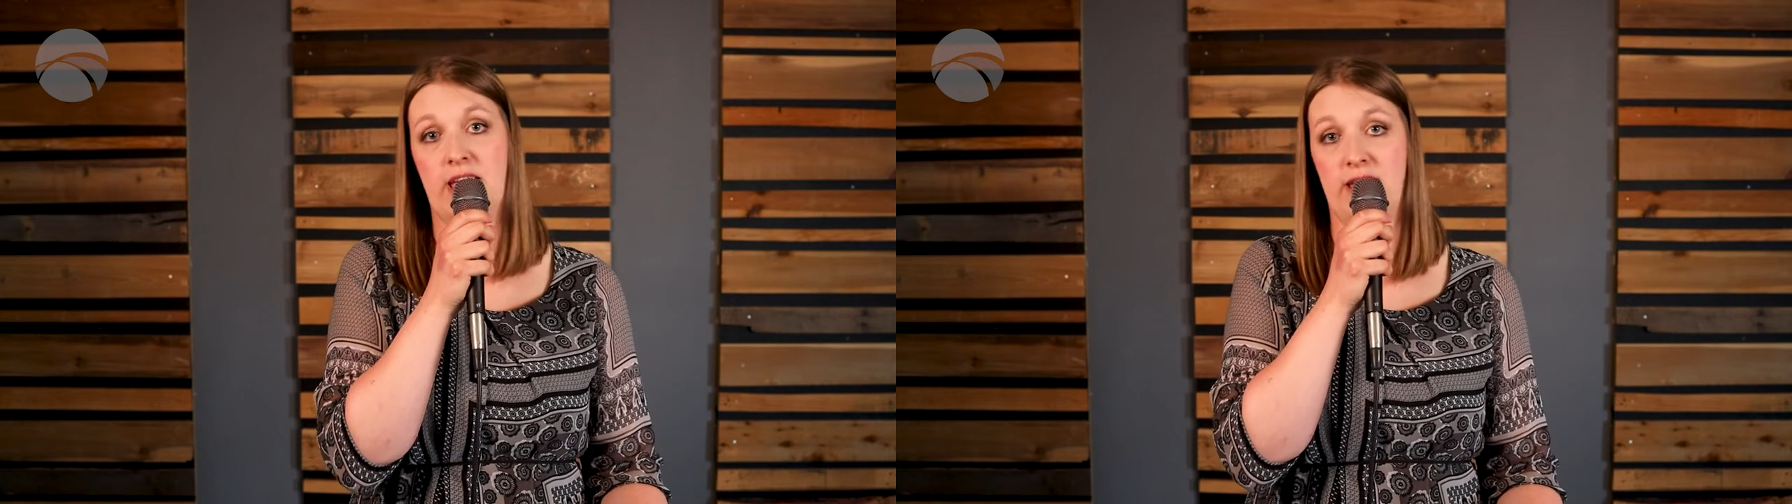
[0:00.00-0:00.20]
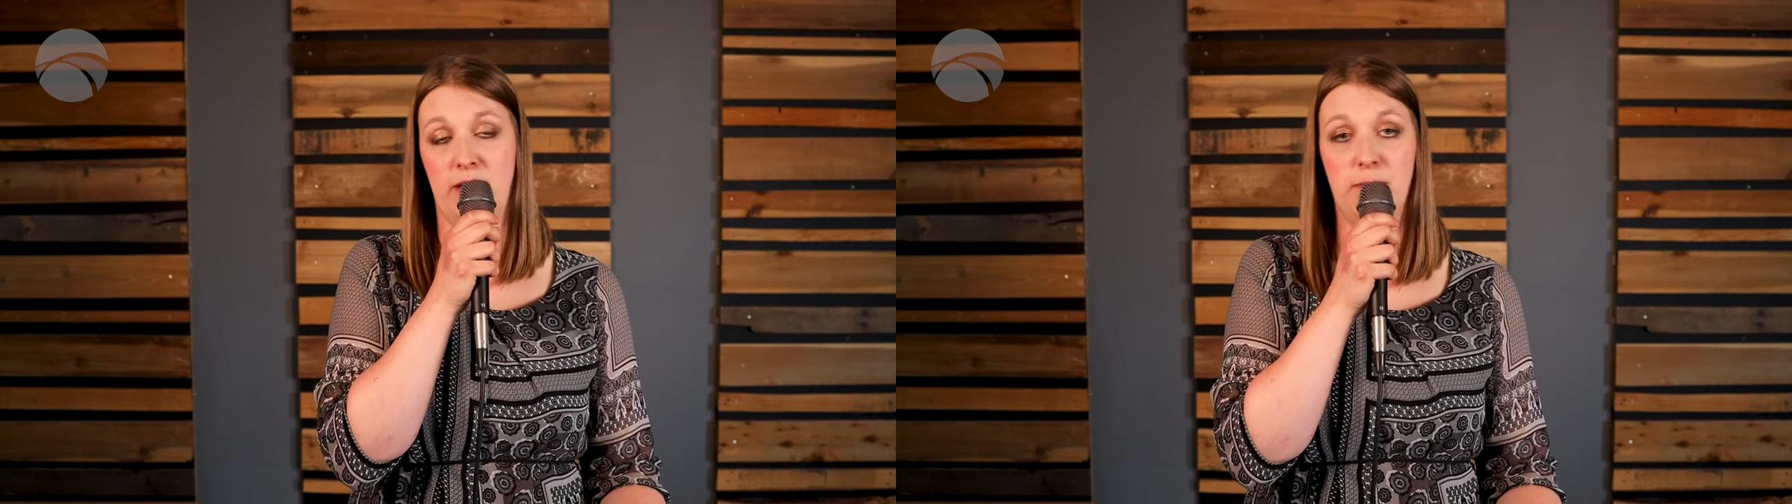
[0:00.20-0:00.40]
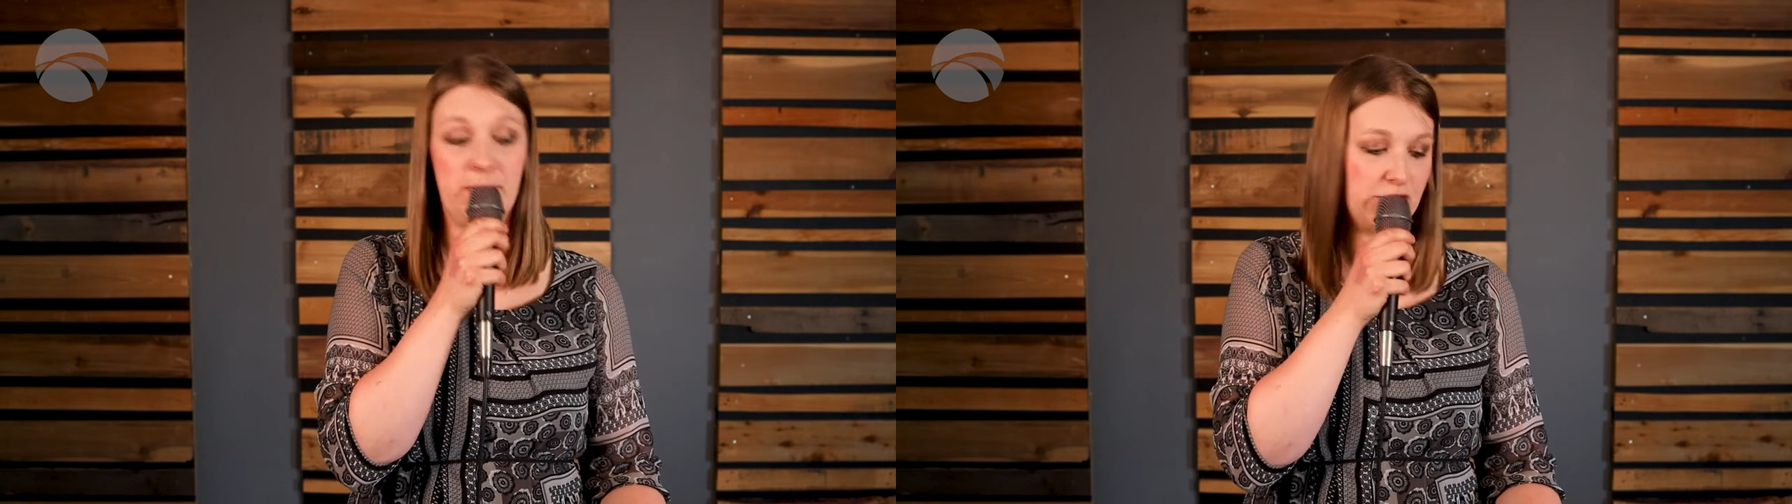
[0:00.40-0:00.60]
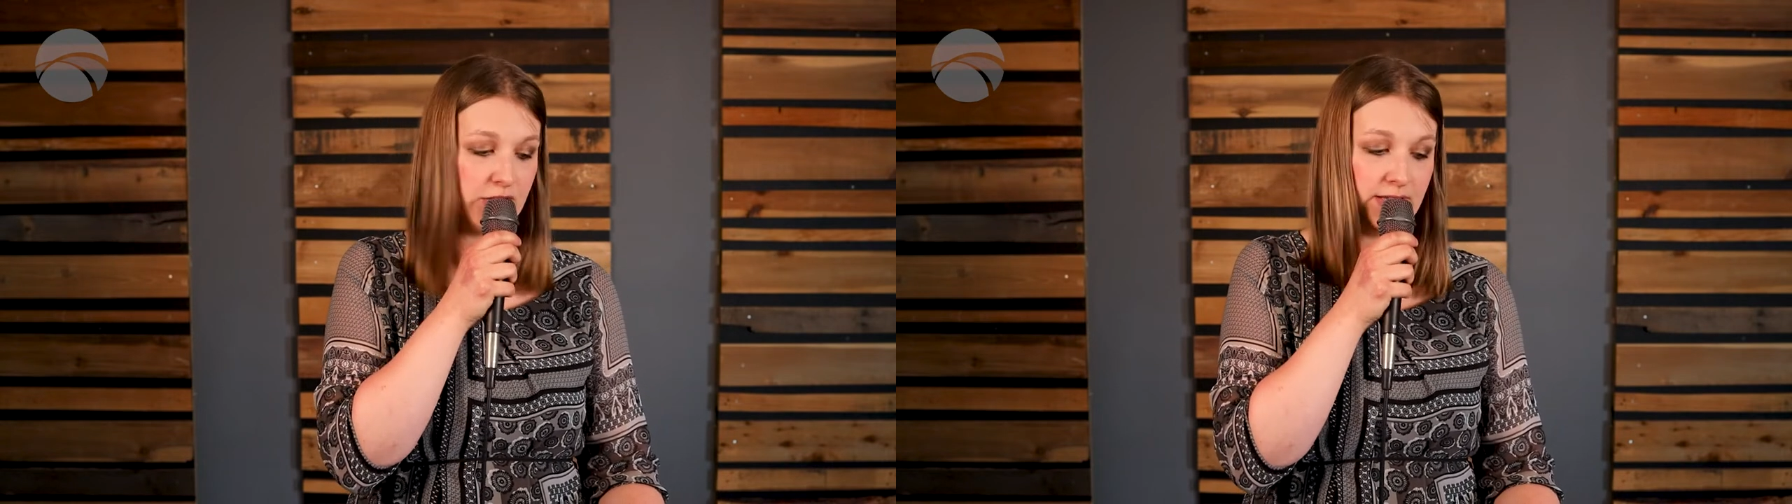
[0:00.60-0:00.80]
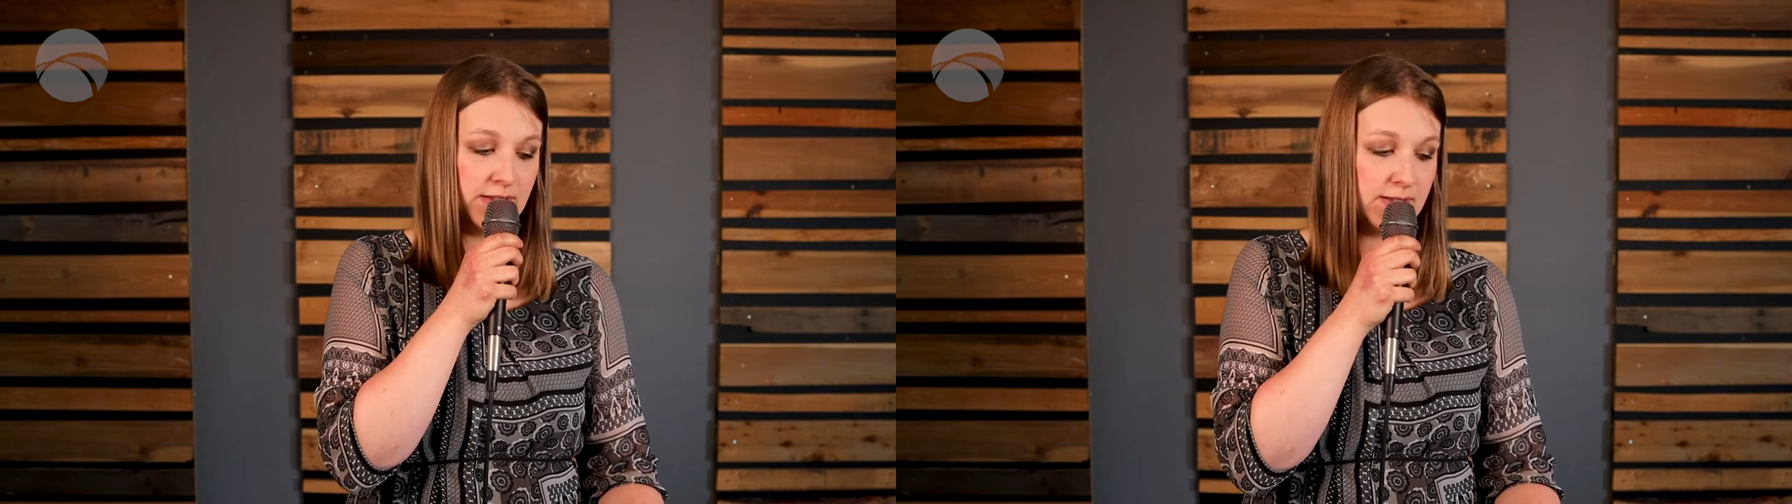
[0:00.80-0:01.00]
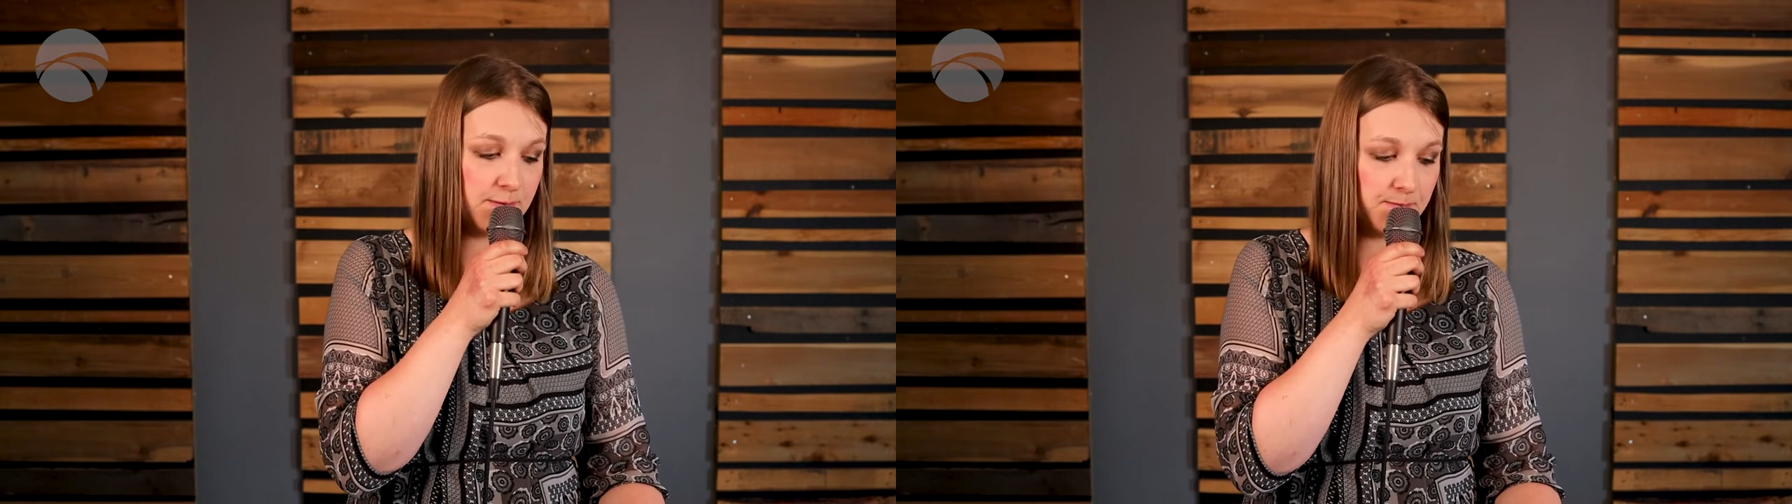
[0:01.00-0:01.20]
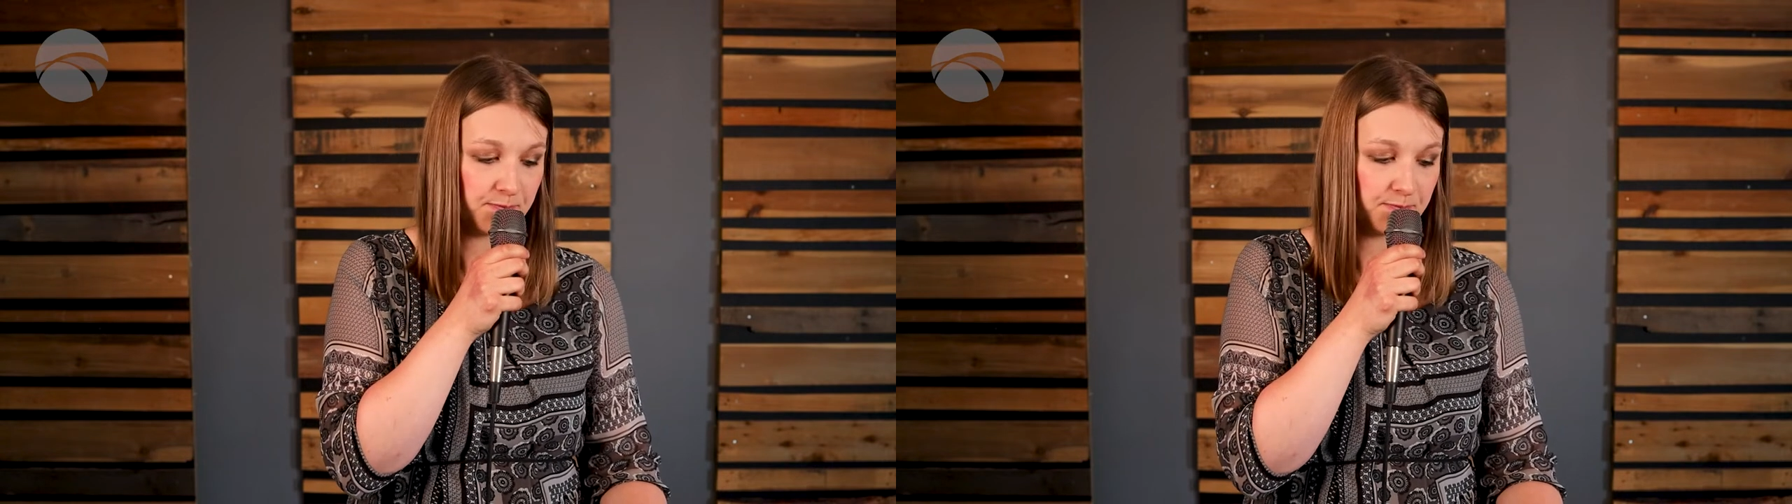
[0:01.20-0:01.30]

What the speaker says: and ambitions.